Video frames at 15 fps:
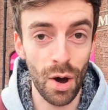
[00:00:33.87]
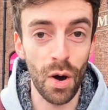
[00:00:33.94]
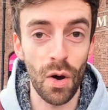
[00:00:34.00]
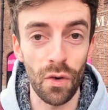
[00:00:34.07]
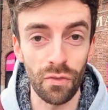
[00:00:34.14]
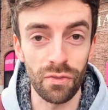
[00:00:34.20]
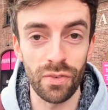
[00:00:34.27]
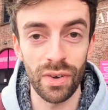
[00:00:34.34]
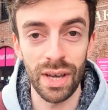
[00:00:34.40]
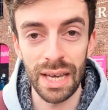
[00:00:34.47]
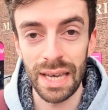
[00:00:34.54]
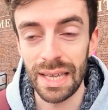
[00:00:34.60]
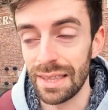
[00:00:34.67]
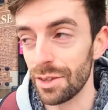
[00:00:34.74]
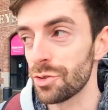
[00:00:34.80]
of
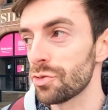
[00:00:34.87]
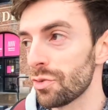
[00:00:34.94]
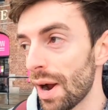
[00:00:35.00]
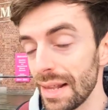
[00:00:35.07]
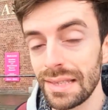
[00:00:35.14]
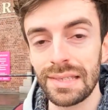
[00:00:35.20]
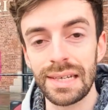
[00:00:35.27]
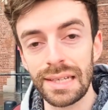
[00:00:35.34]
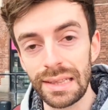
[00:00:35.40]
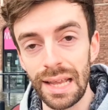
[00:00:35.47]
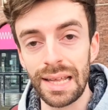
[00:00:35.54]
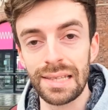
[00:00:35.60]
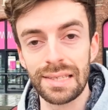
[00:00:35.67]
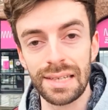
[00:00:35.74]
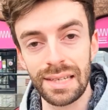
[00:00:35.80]
the
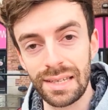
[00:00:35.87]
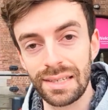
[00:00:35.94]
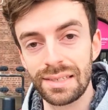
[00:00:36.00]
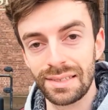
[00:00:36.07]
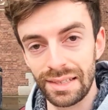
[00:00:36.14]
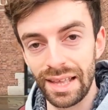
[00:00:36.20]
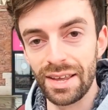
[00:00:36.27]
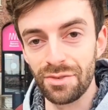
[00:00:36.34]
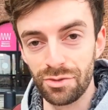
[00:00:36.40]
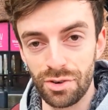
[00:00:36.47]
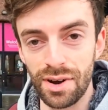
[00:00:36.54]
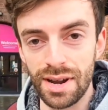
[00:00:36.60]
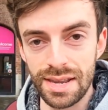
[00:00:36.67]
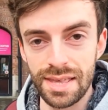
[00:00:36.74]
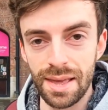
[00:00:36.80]
transatlantic slave
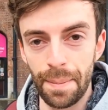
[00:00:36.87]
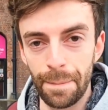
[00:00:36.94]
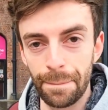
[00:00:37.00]
trade.